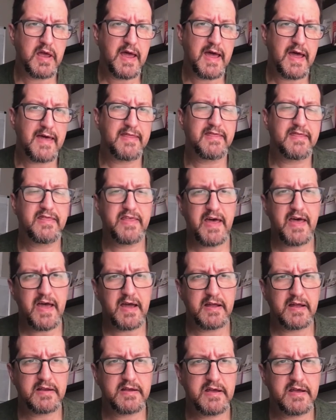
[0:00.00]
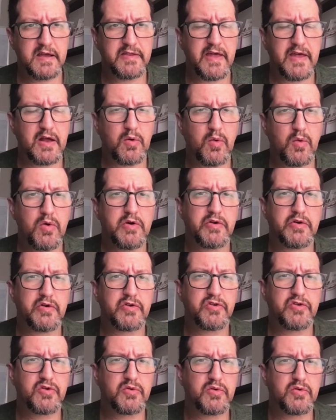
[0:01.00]
and then in that order
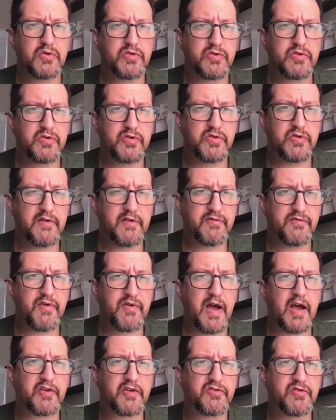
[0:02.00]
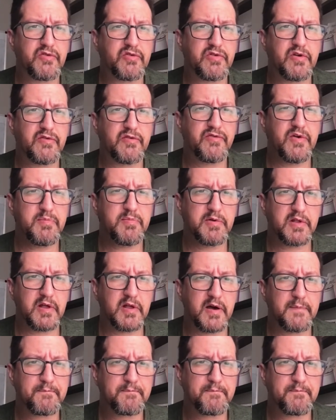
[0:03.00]
you then fracture the fibula.